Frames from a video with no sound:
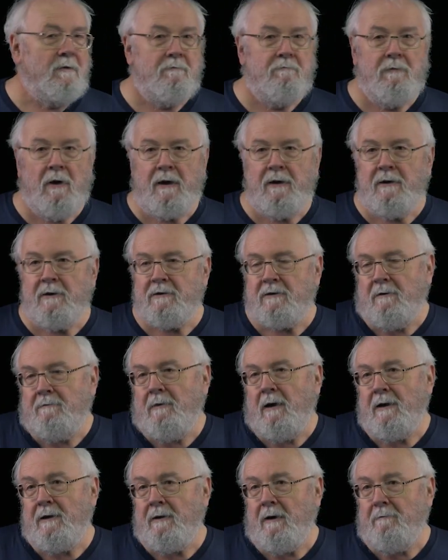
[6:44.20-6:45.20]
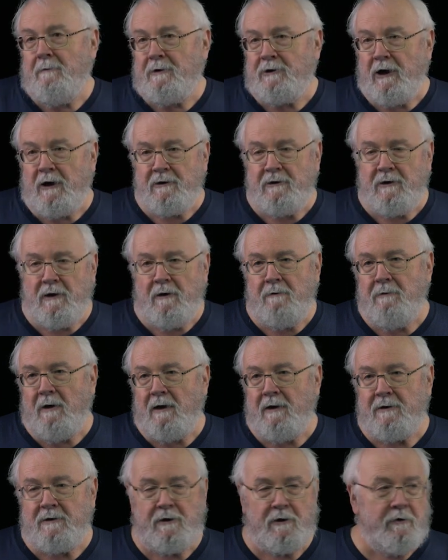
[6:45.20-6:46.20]
minus a magenta
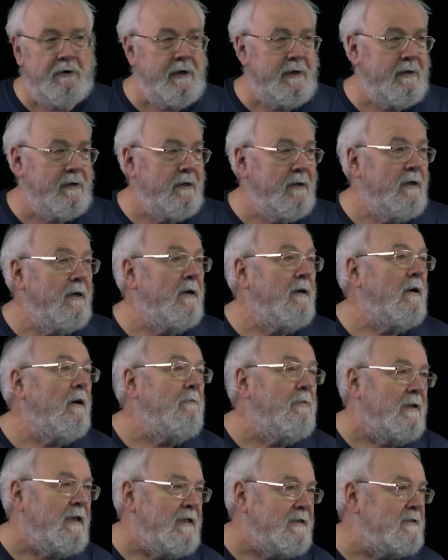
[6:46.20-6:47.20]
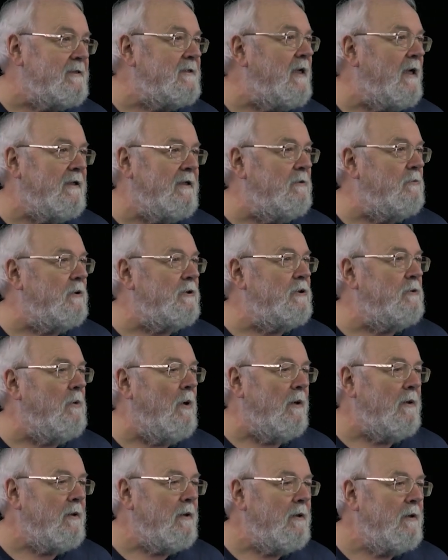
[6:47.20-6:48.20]
minus a green. But that's exactly what you
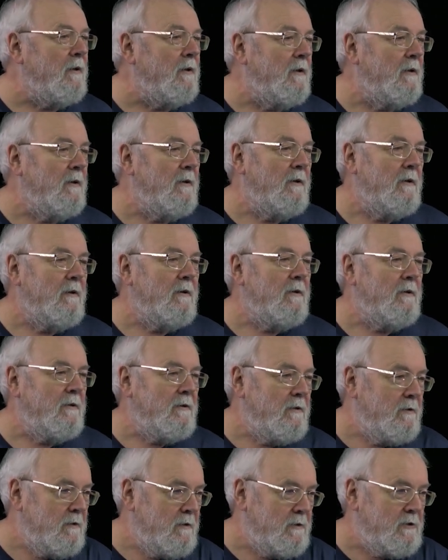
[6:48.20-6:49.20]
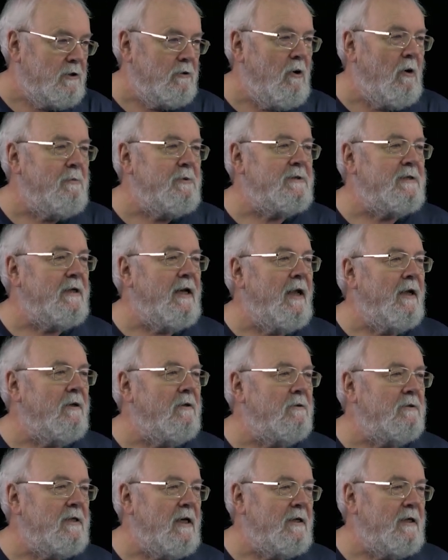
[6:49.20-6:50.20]
want. The two opposite
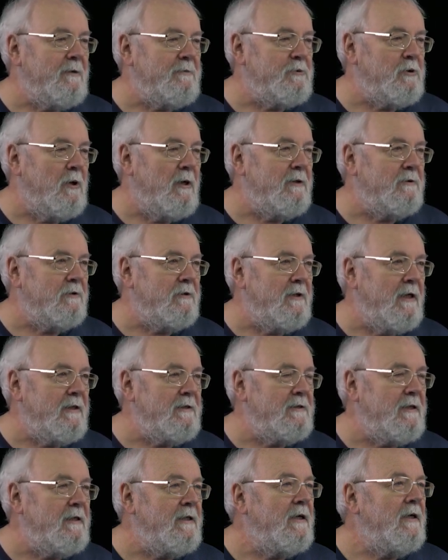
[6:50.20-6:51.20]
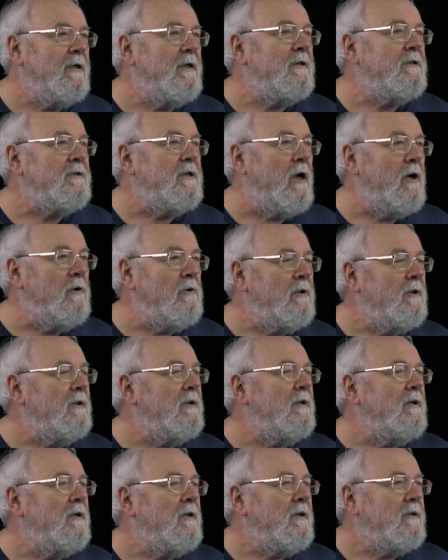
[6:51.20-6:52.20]
angles add up to 180. So
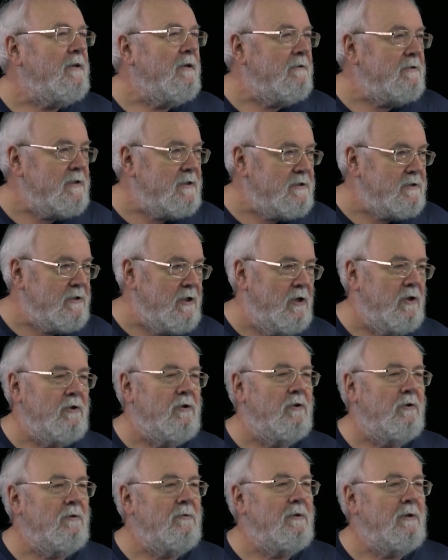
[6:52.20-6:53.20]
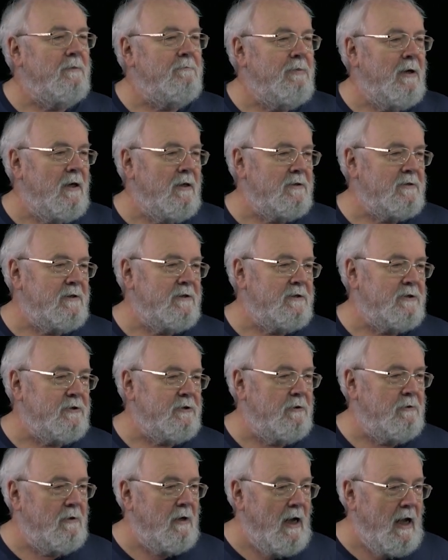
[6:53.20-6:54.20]
there is a circle that passes
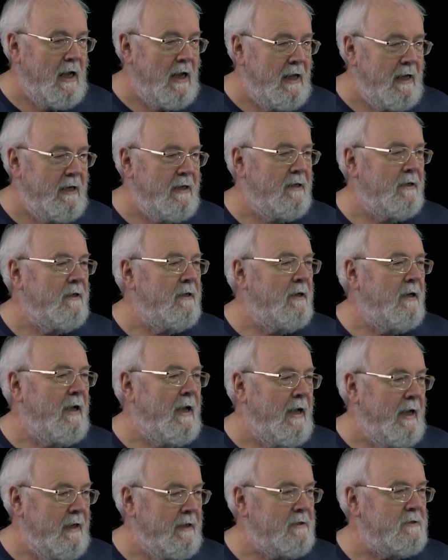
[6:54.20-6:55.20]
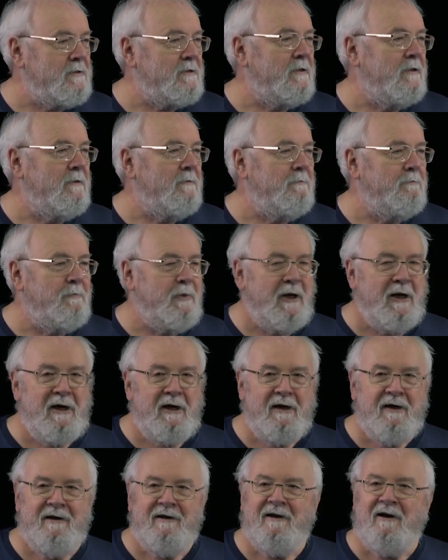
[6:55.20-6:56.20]
through A, X,
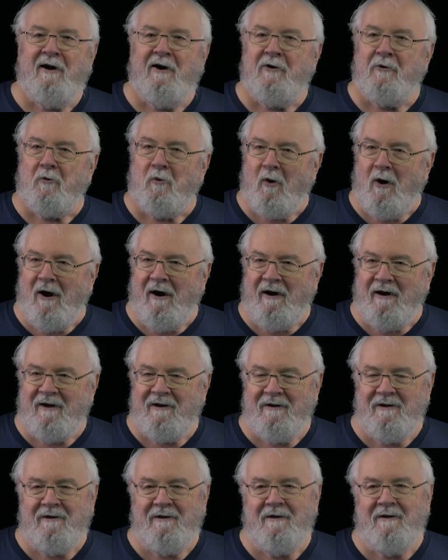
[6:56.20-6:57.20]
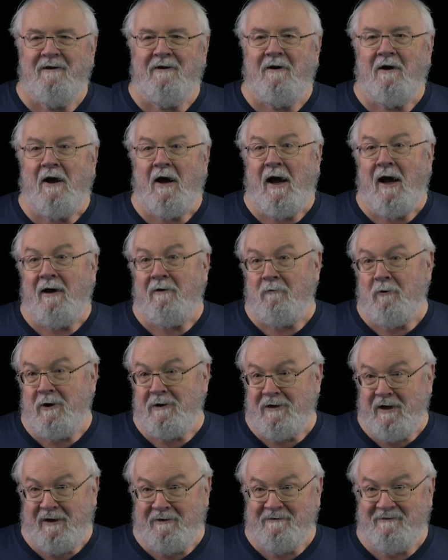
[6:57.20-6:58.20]
P, and Y. And we're
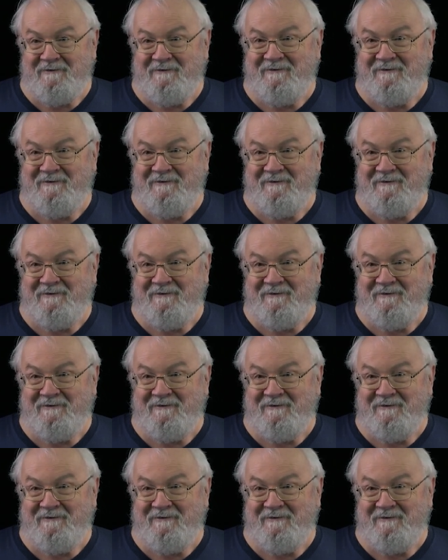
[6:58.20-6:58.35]
done.